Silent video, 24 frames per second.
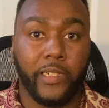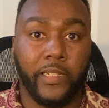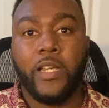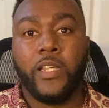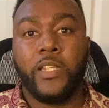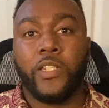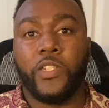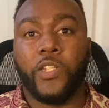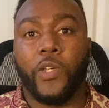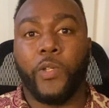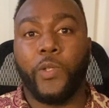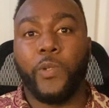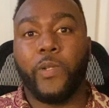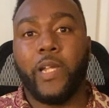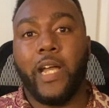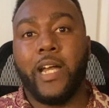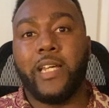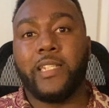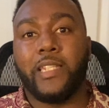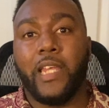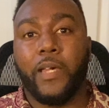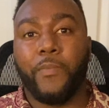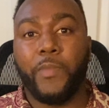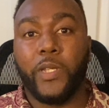So you guys
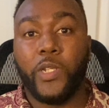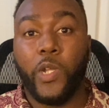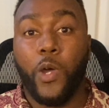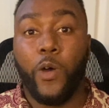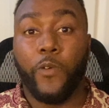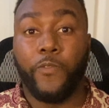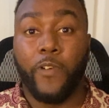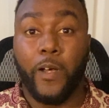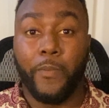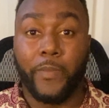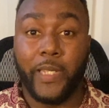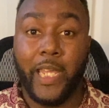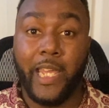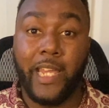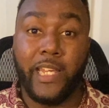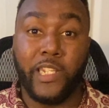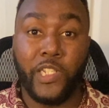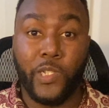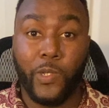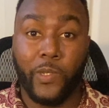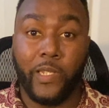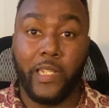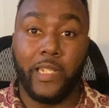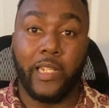let me know if I'm
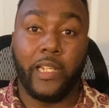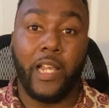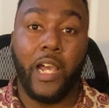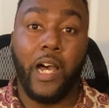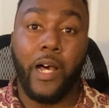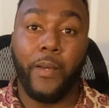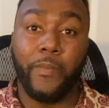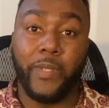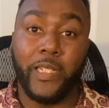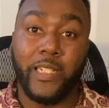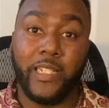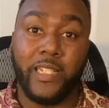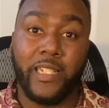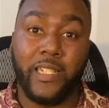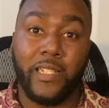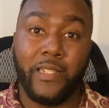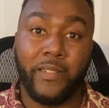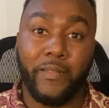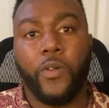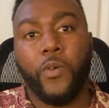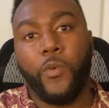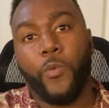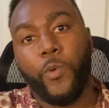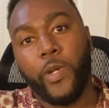canceled in the comments.
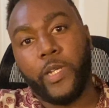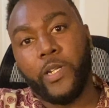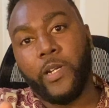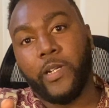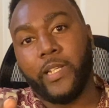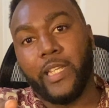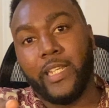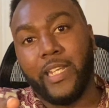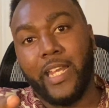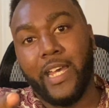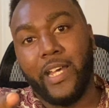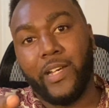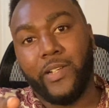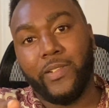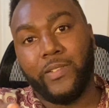We cook it now.